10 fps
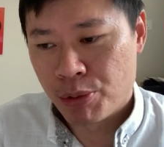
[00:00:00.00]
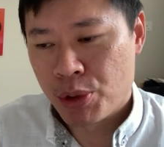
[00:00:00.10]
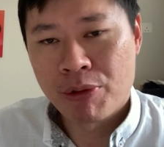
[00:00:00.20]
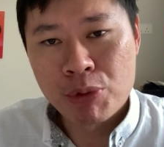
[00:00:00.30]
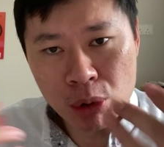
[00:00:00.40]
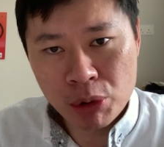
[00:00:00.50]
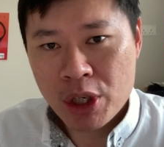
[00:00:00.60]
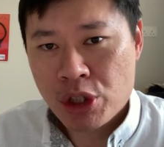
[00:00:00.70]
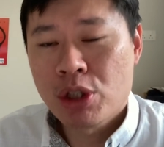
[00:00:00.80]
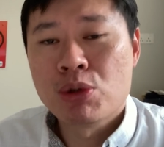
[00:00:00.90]
When you have good
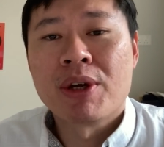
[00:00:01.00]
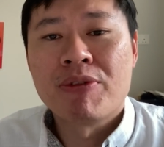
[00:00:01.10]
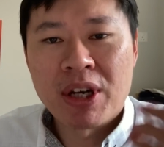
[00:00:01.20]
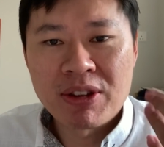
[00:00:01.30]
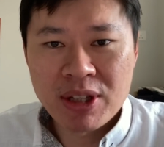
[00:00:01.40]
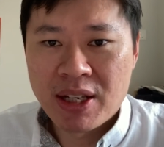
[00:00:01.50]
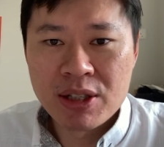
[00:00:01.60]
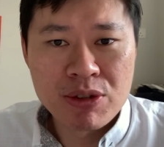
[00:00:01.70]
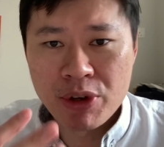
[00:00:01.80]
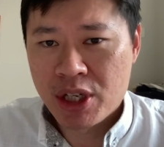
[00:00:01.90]
location, you can find
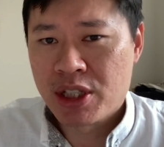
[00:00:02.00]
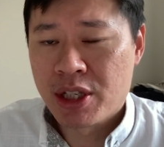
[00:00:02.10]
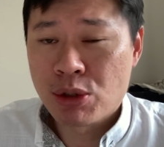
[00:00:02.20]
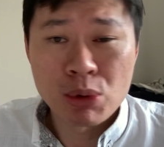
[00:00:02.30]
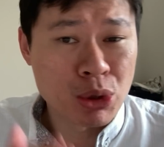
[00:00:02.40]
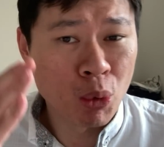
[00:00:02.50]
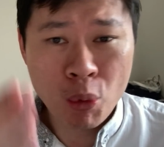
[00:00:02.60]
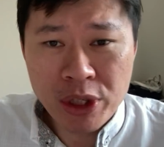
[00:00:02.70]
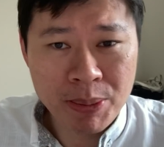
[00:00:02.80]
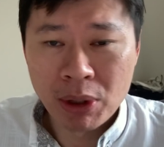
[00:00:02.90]
tenants very easily. So it's
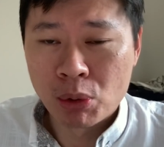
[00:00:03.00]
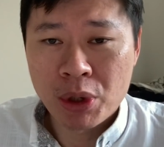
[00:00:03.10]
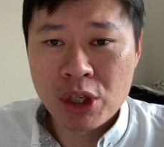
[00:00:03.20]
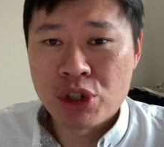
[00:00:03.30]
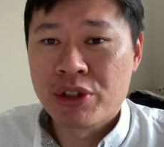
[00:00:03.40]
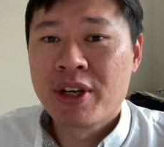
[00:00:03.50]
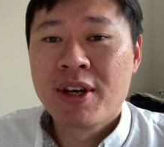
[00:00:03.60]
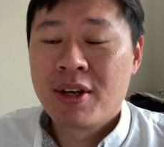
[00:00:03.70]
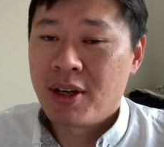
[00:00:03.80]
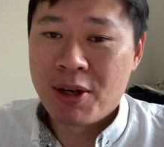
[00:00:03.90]
always about location,
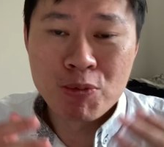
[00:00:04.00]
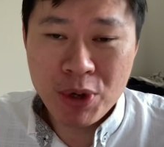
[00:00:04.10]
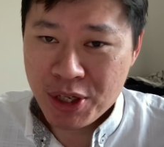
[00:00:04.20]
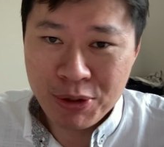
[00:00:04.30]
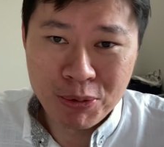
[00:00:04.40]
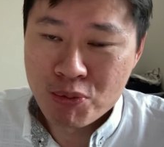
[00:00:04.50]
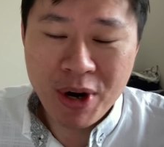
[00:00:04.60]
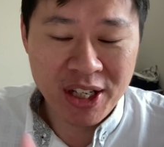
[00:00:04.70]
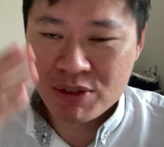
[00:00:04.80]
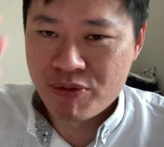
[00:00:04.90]
and Redhill
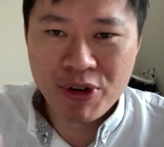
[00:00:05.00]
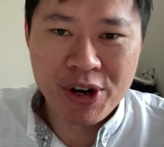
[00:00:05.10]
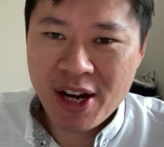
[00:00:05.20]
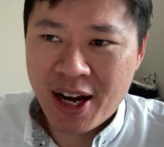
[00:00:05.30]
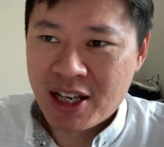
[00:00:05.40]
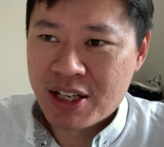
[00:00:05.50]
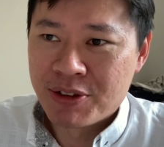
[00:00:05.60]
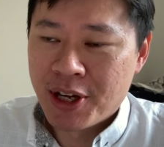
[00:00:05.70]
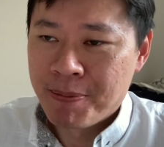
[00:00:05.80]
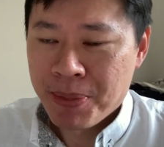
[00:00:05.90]
ranks very highly in
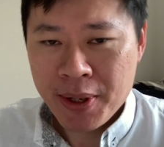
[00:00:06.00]
that.